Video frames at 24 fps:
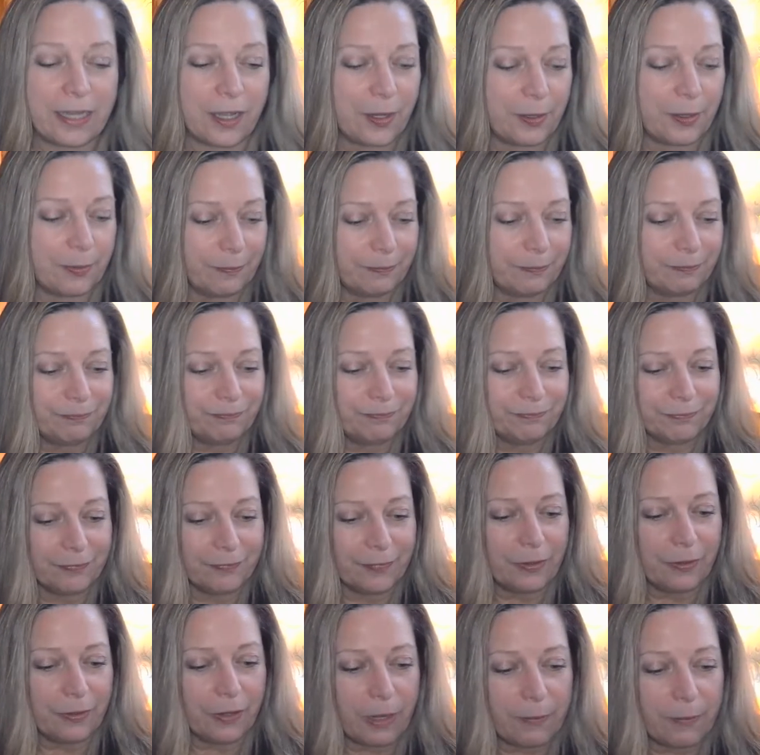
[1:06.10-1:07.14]
I'm
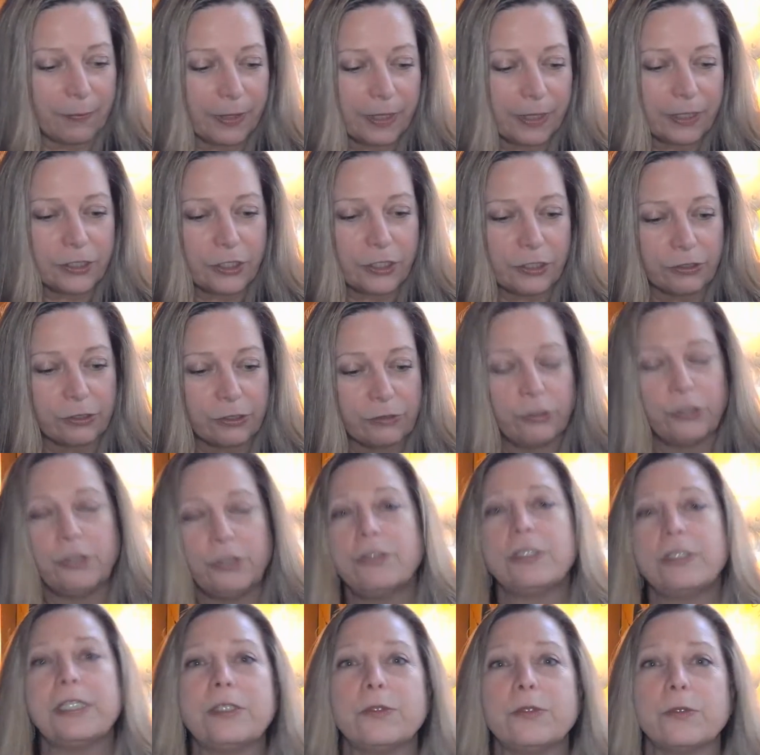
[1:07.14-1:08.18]
going to do so.
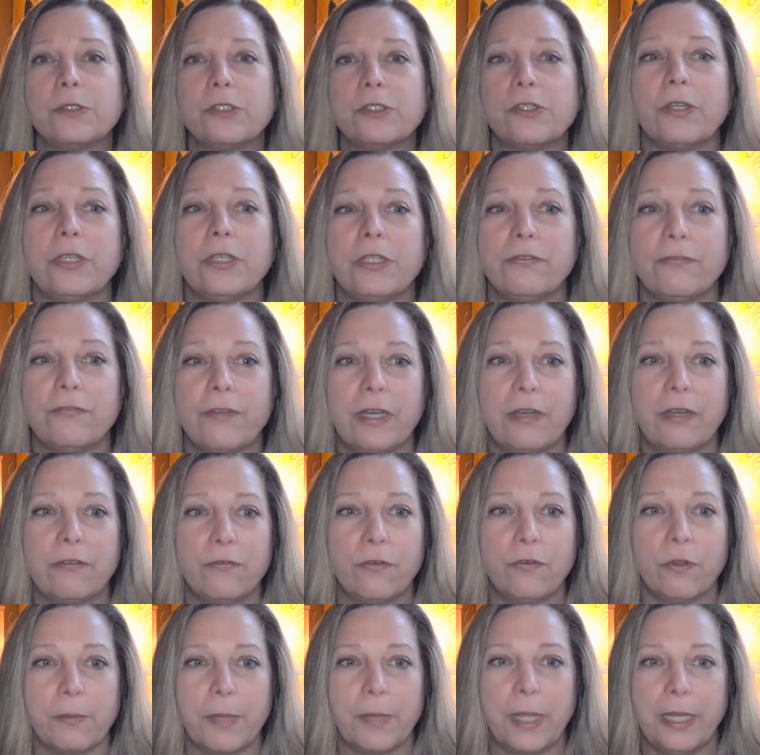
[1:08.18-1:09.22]
Tuesdays, we're starting to find a
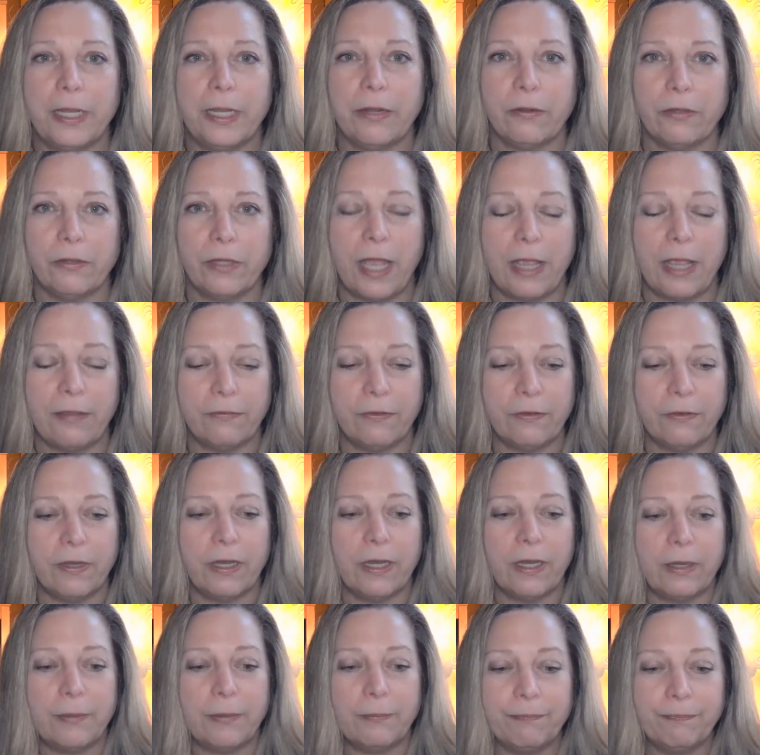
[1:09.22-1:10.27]
format here live.
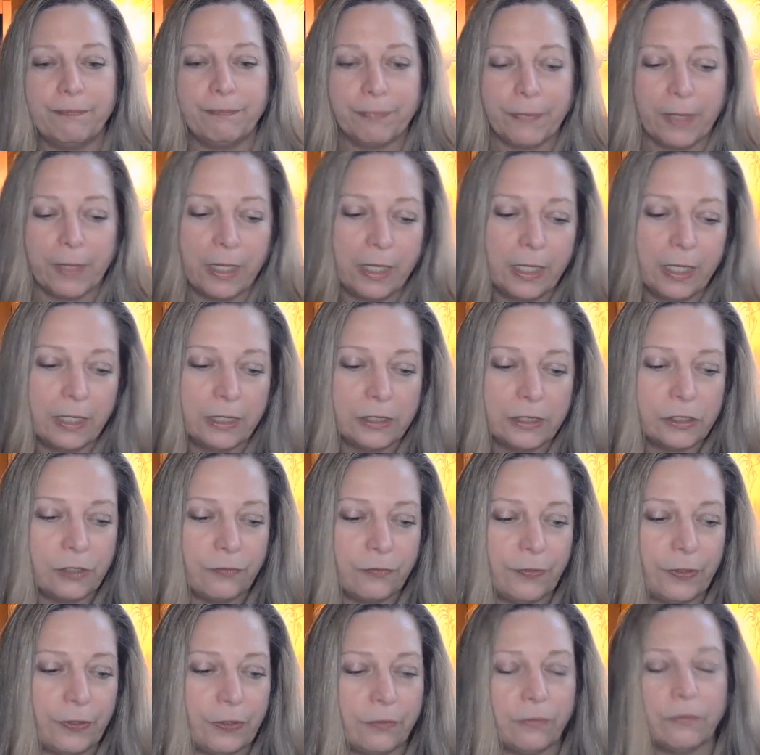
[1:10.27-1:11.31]
So
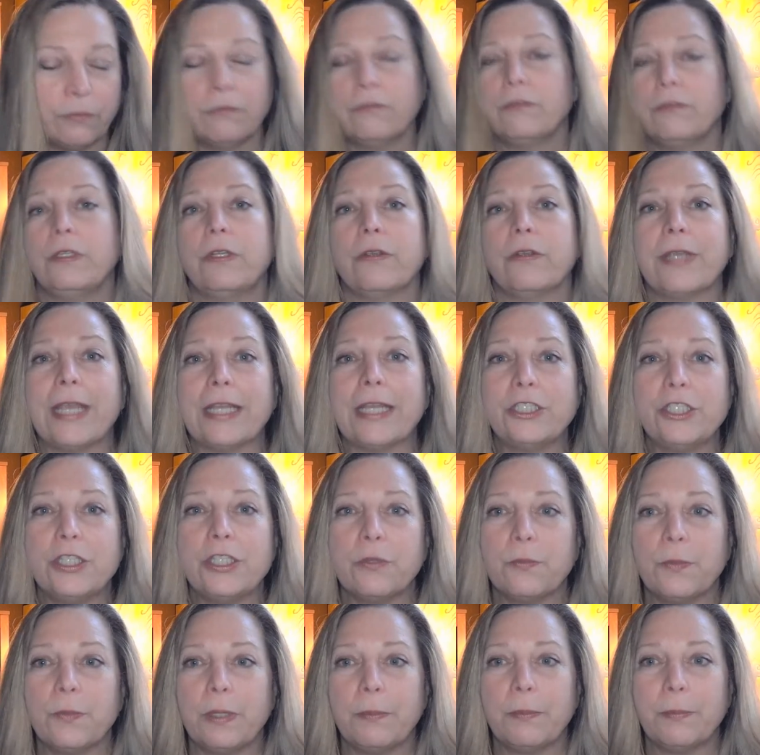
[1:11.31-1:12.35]
if you're
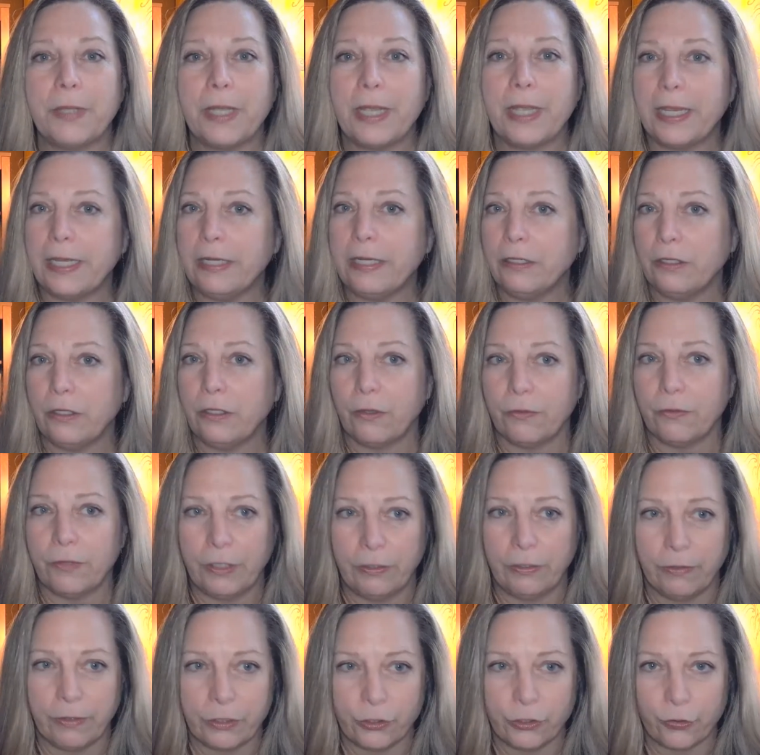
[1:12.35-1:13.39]
catching the replay, know
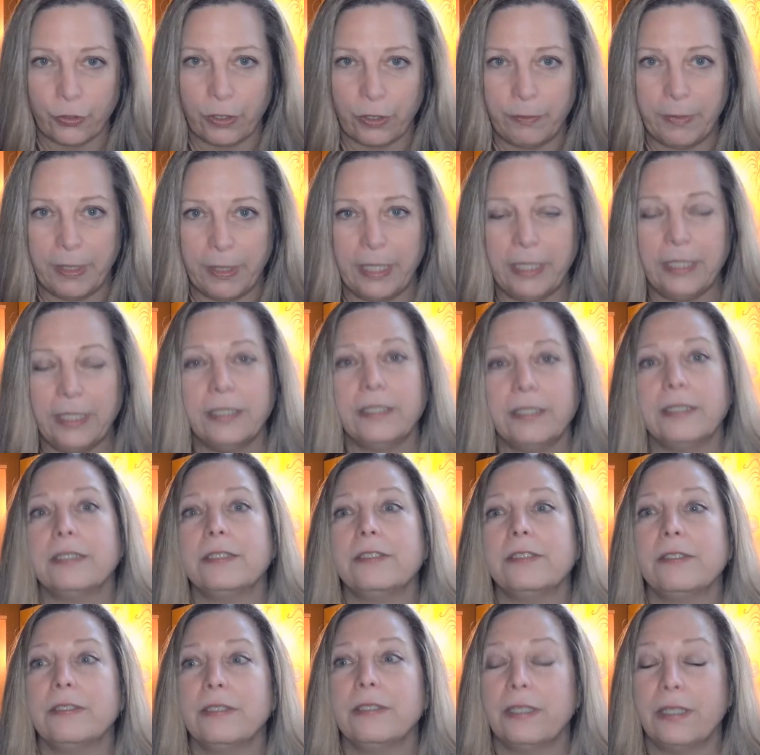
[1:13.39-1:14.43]
that you can join me
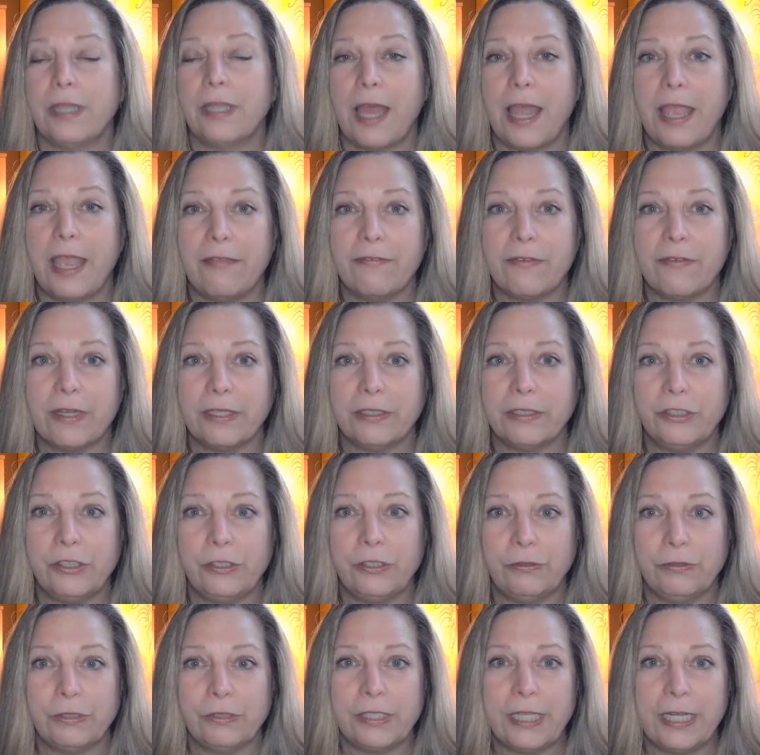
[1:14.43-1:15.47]
live on
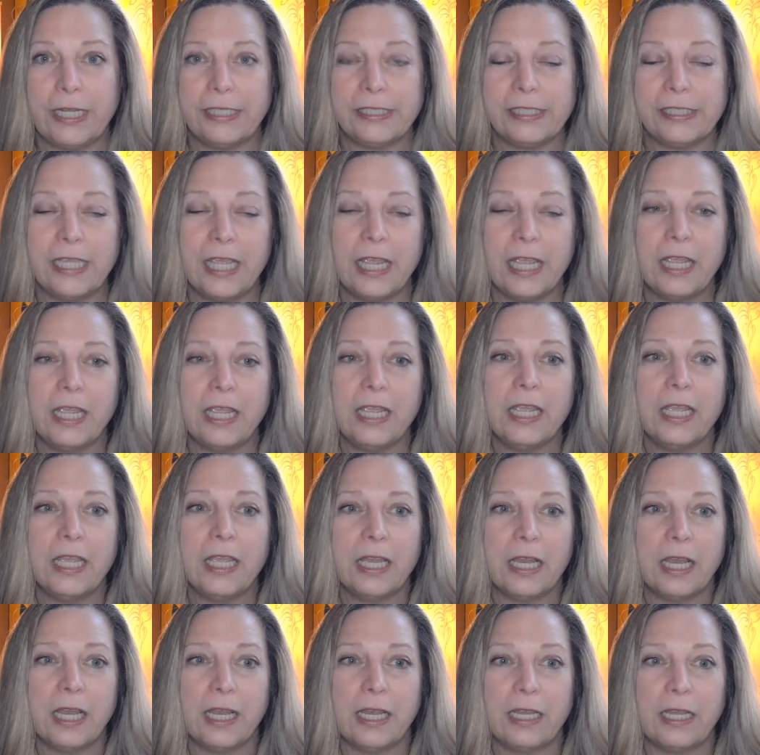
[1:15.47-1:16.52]
Tuesdays
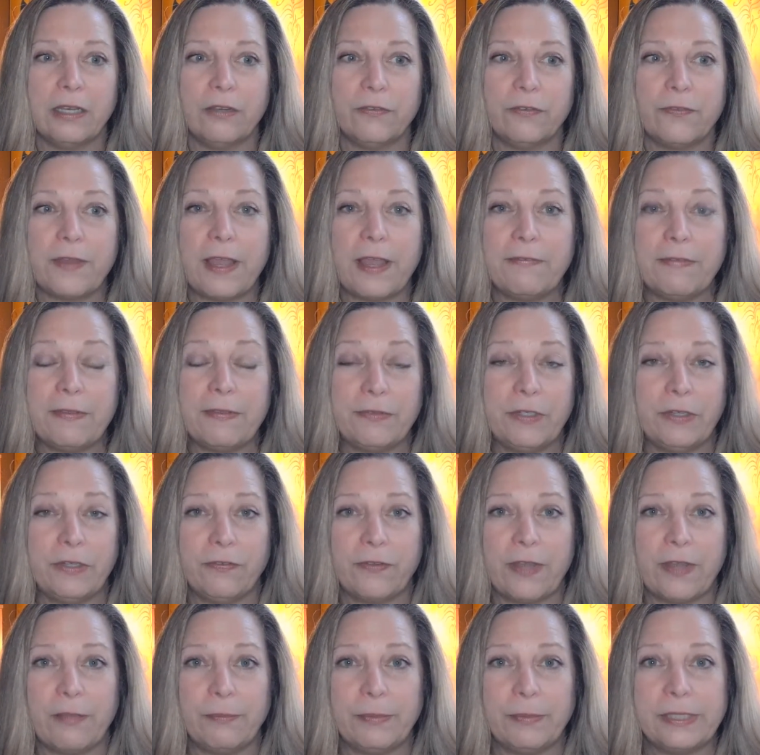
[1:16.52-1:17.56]
at
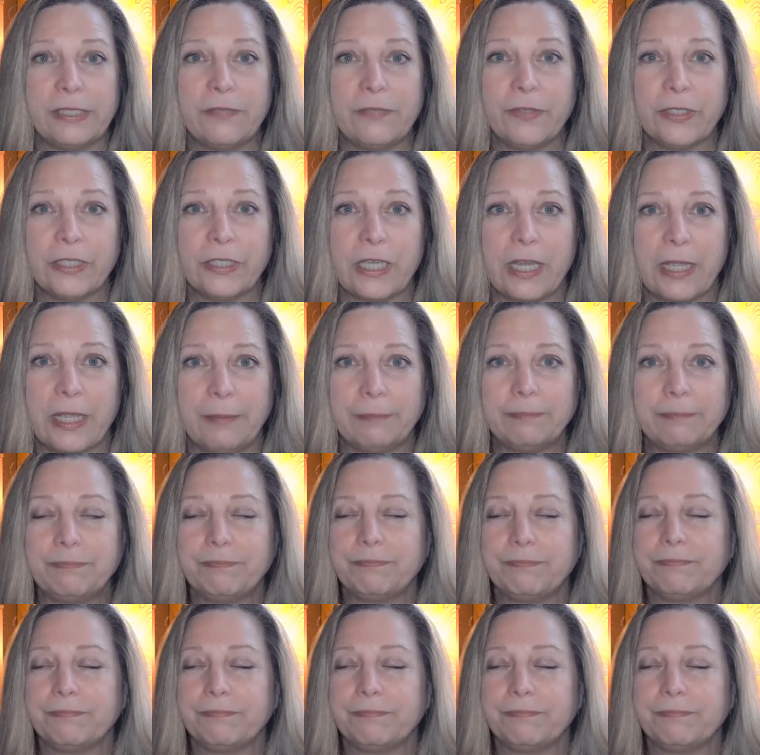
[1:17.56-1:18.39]
5:55 Pacific time,